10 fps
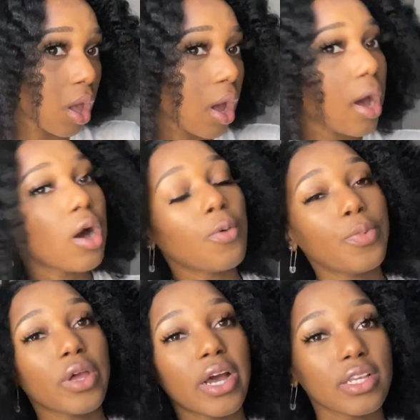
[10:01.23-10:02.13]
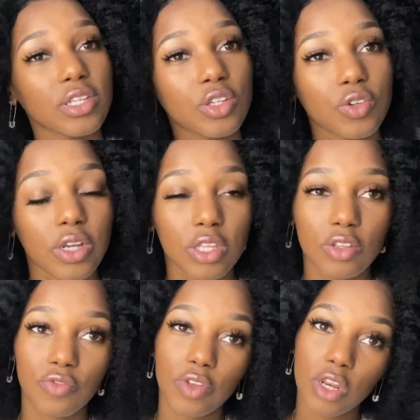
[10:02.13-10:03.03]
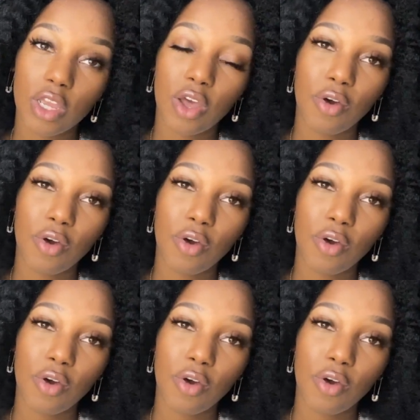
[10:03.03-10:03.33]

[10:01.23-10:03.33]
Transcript: I hope you guys enjoyed this video.